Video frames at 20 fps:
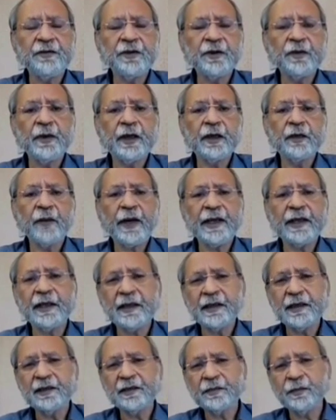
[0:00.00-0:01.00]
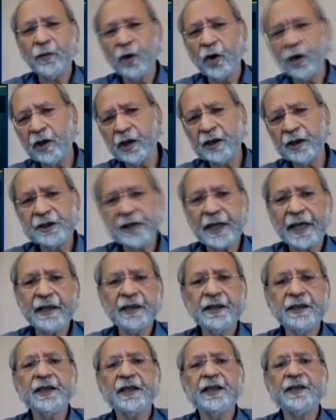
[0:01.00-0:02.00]
if you will, weather the small
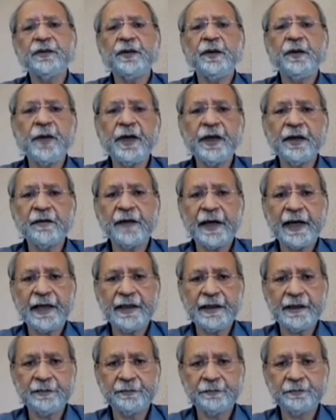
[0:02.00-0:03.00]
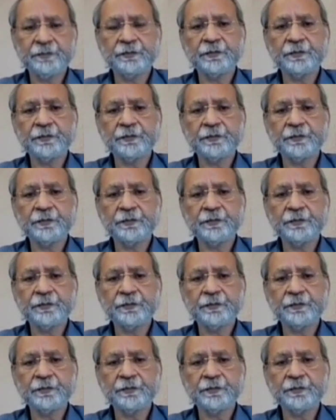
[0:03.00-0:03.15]
challenges we may have had.